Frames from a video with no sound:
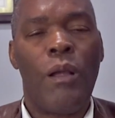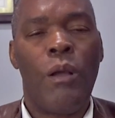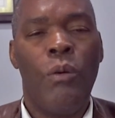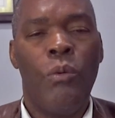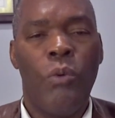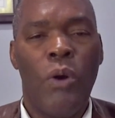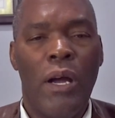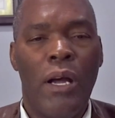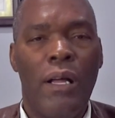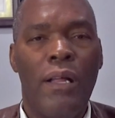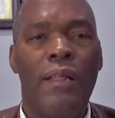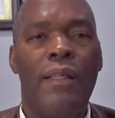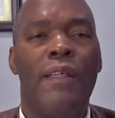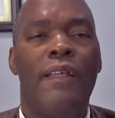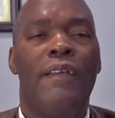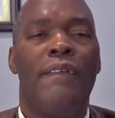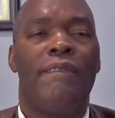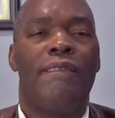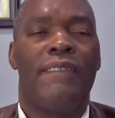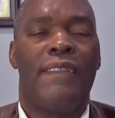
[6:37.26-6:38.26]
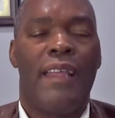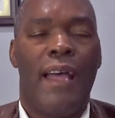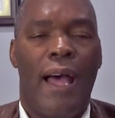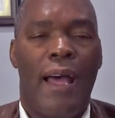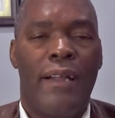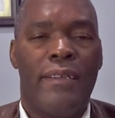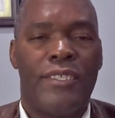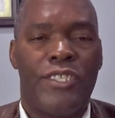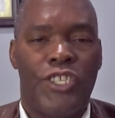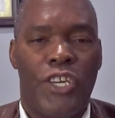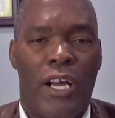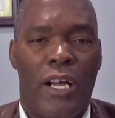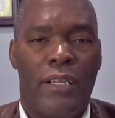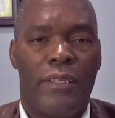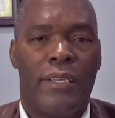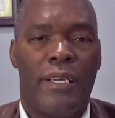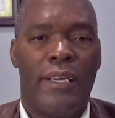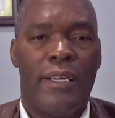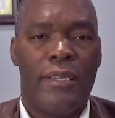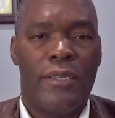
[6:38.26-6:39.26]
Well, that
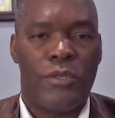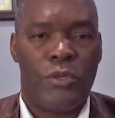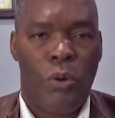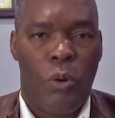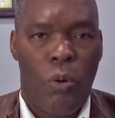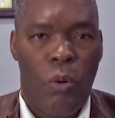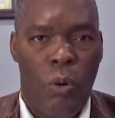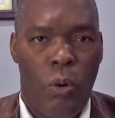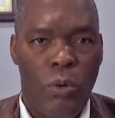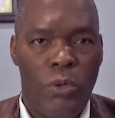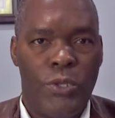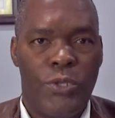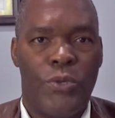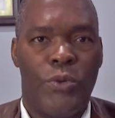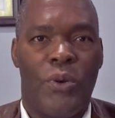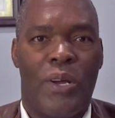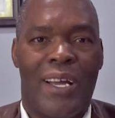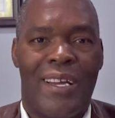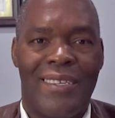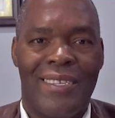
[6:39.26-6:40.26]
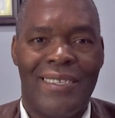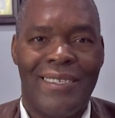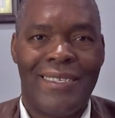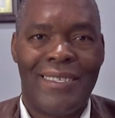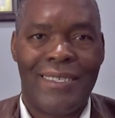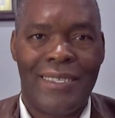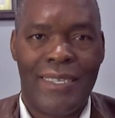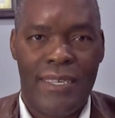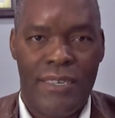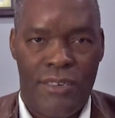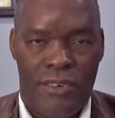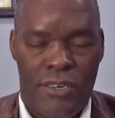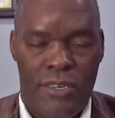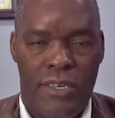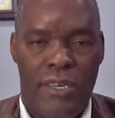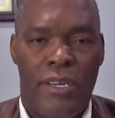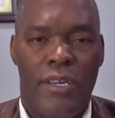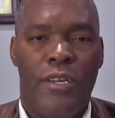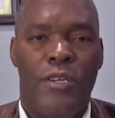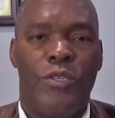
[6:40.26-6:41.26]
child is also
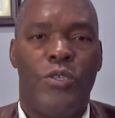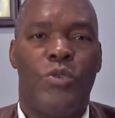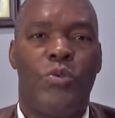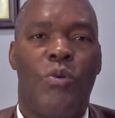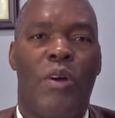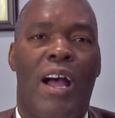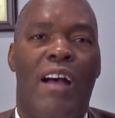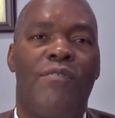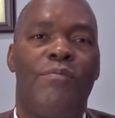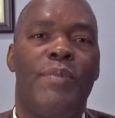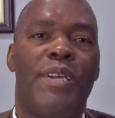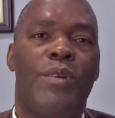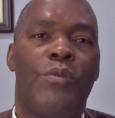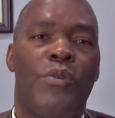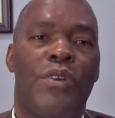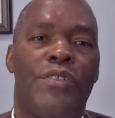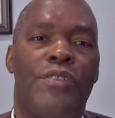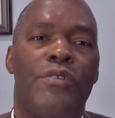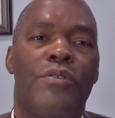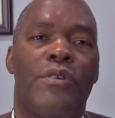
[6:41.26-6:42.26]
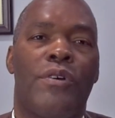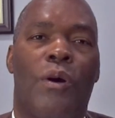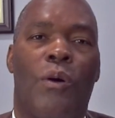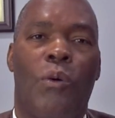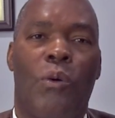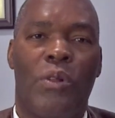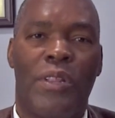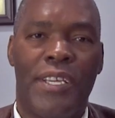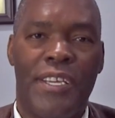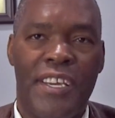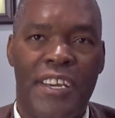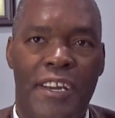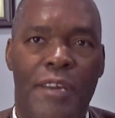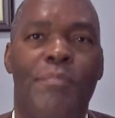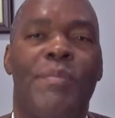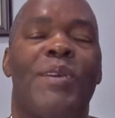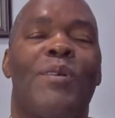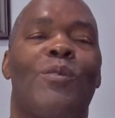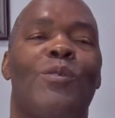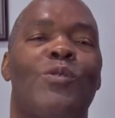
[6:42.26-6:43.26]
considered to have been with you the whole year,
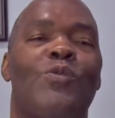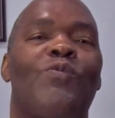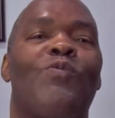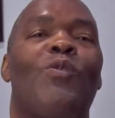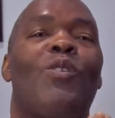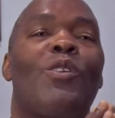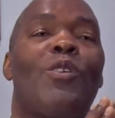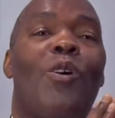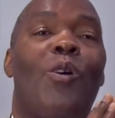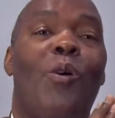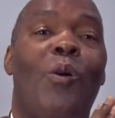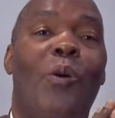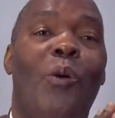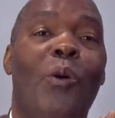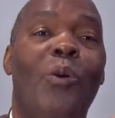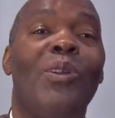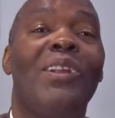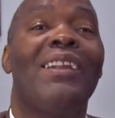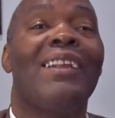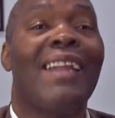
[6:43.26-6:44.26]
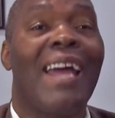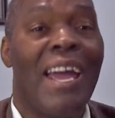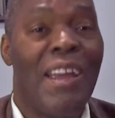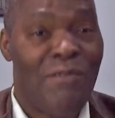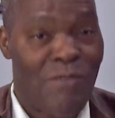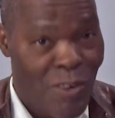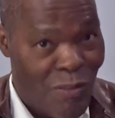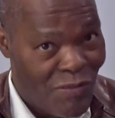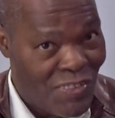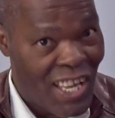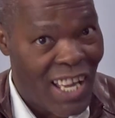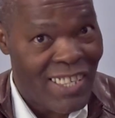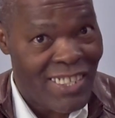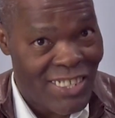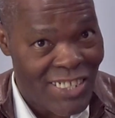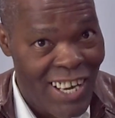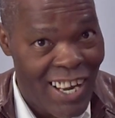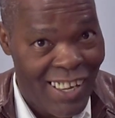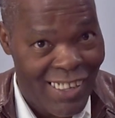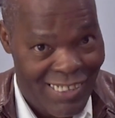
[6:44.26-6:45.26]
because for the whole life of that
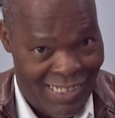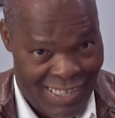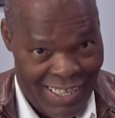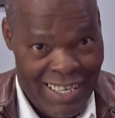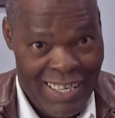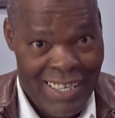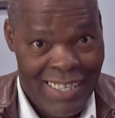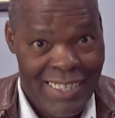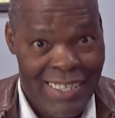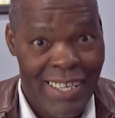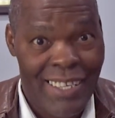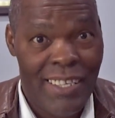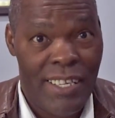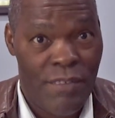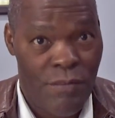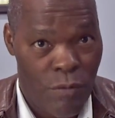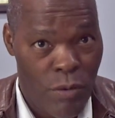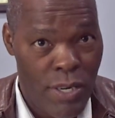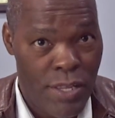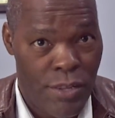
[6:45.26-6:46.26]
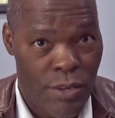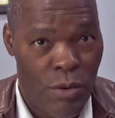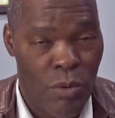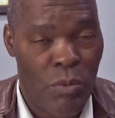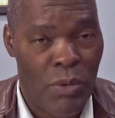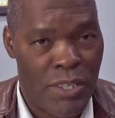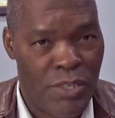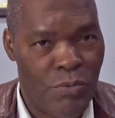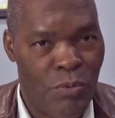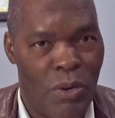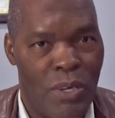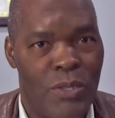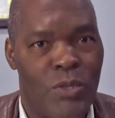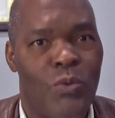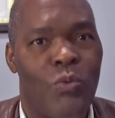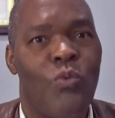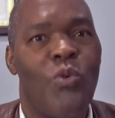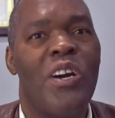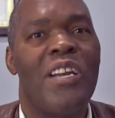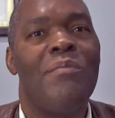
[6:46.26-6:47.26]
child, they live with you, which was
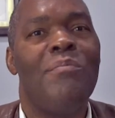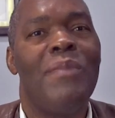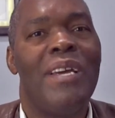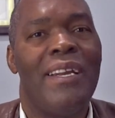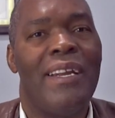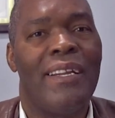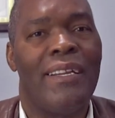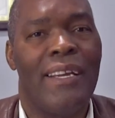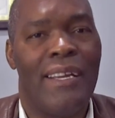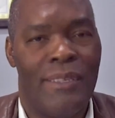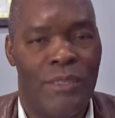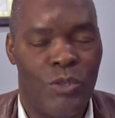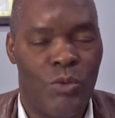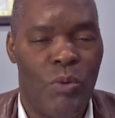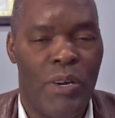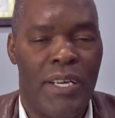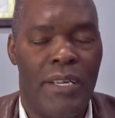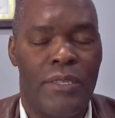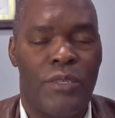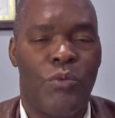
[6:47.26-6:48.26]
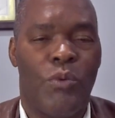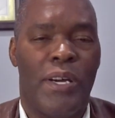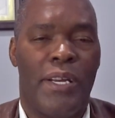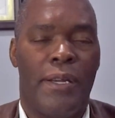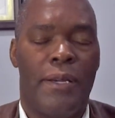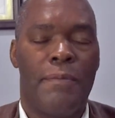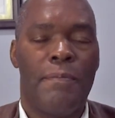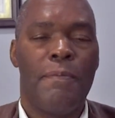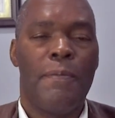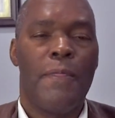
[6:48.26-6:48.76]
1 minute in 2020.